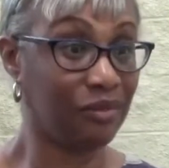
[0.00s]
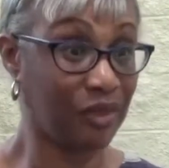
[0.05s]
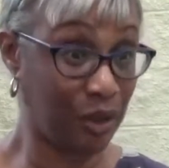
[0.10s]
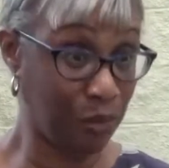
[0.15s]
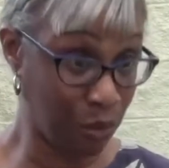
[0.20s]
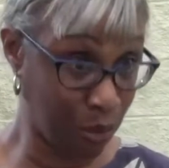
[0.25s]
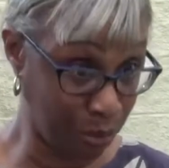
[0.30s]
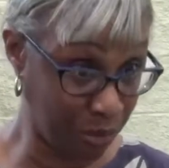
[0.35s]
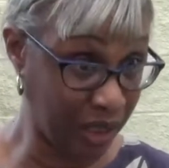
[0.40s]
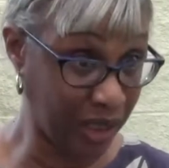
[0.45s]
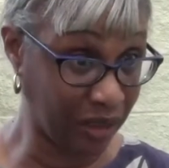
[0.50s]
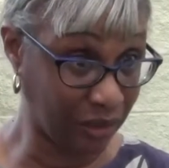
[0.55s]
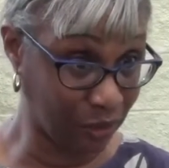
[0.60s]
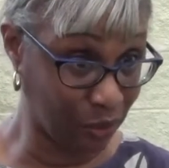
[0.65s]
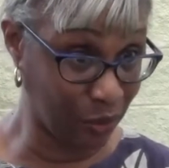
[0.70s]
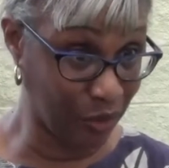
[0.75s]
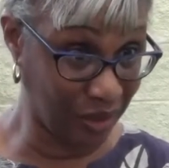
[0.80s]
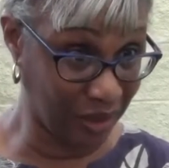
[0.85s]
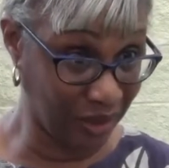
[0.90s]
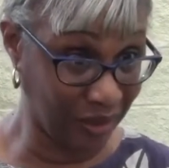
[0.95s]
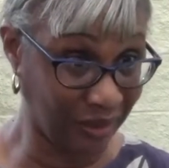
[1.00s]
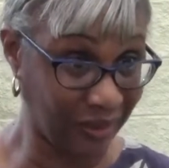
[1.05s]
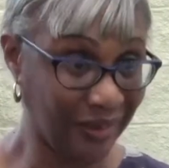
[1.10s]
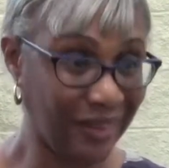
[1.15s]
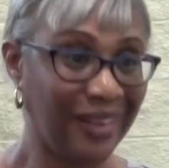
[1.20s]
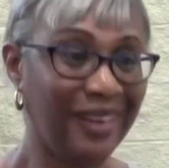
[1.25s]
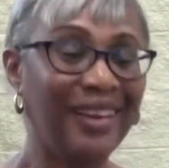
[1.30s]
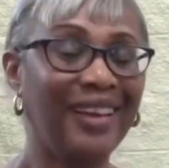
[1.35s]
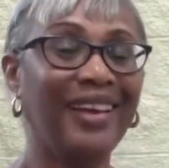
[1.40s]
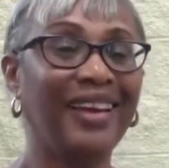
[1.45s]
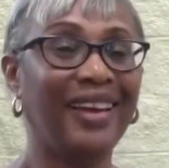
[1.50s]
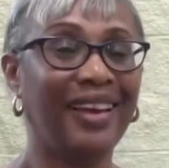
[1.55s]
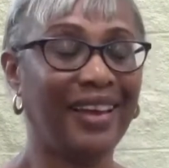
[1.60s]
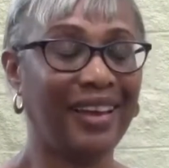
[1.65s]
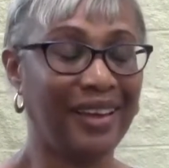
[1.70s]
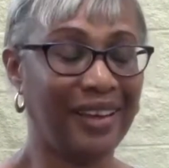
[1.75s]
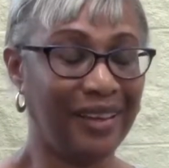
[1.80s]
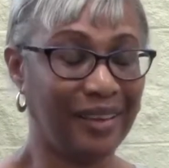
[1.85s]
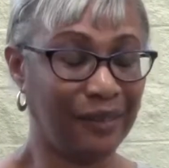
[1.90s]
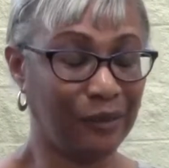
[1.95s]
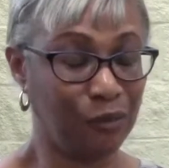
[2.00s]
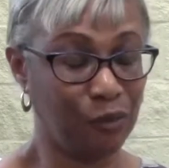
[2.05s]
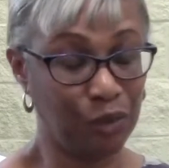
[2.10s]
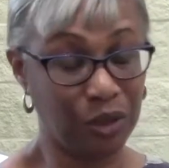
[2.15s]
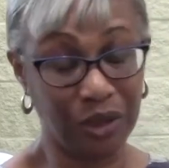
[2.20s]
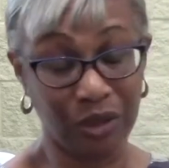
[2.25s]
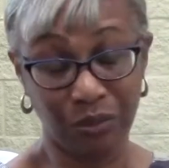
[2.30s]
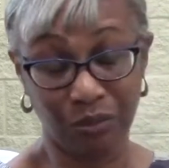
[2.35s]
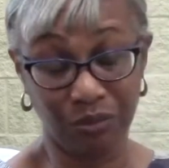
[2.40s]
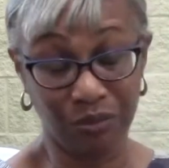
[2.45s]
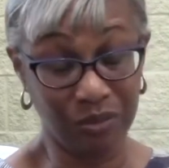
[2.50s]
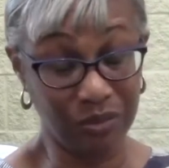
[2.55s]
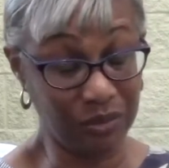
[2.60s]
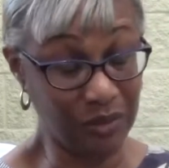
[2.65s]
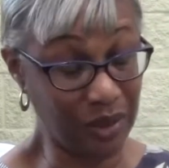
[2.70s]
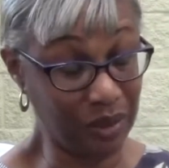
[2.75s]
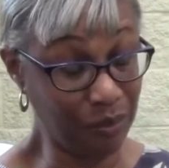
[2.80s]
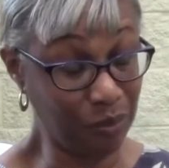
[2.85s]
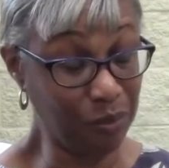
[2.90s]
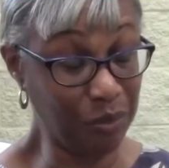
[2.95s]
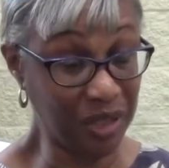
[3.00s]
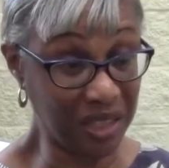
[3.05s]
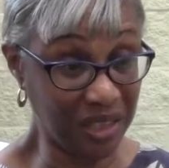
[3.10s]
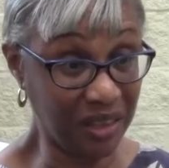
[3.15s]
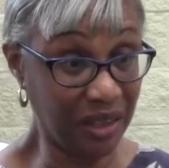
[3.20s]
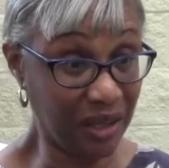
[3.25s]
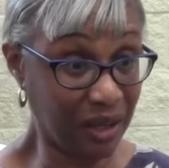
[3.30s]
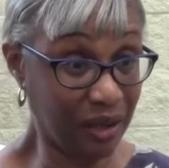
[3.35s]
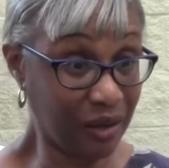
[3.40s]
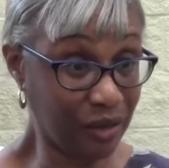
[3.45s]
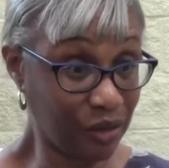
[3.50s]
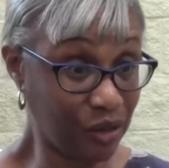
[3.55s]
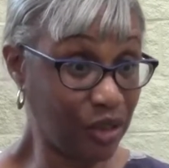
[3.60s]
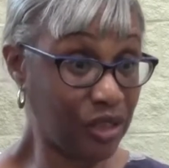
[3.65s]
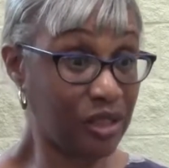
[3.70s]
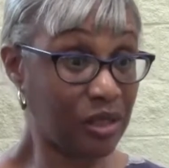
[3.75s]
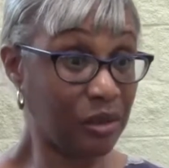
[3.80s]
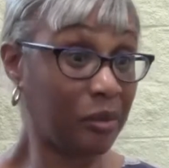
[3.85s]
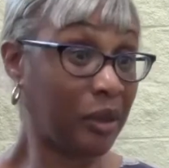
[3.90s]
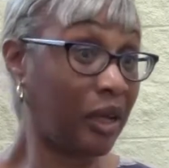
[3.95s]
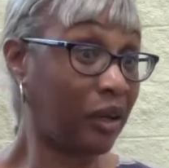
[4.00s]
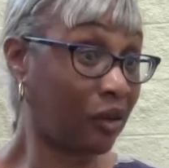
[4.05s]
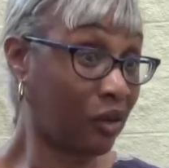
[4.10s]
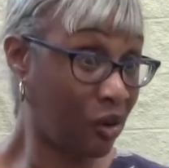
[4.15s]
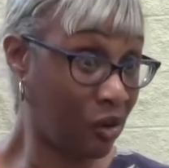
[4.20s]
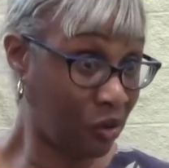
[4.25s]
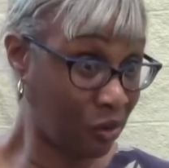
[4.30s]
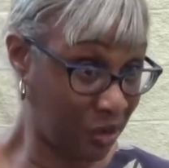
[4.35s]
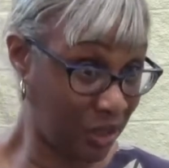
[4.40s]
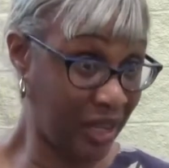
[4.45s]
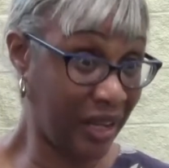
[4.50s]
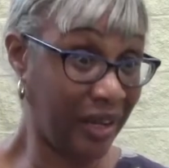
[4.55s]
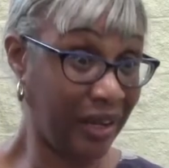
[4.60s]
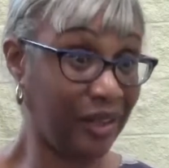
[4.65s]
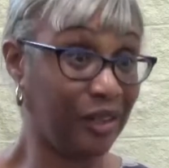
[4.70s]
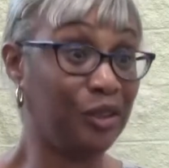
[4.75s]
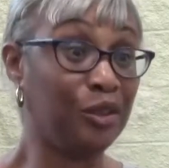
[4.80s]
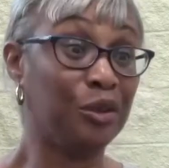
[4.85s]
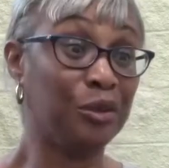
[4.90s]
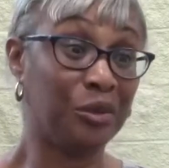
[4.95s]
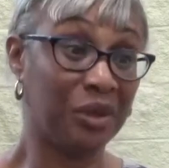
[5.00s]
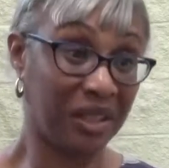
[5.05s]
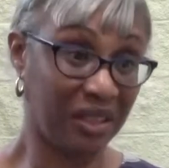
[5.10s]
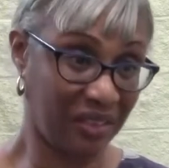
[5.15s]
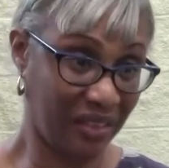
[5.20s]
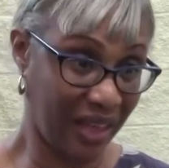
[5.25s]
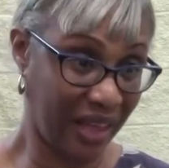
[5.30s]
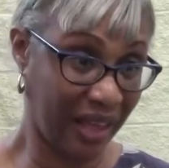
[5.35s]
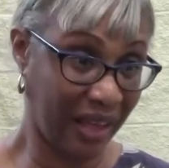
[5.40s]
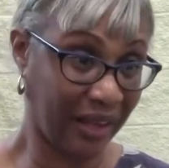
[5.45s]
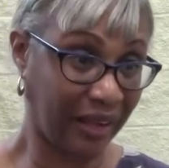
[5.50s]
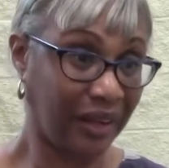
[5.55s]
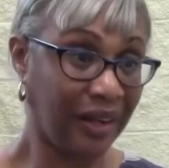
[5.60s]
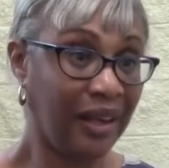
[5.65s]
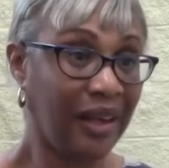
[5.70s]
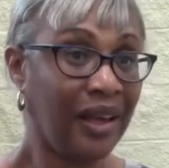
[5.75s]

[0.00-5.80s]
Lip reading: They were metal then, and we'd be there just about all day doing that.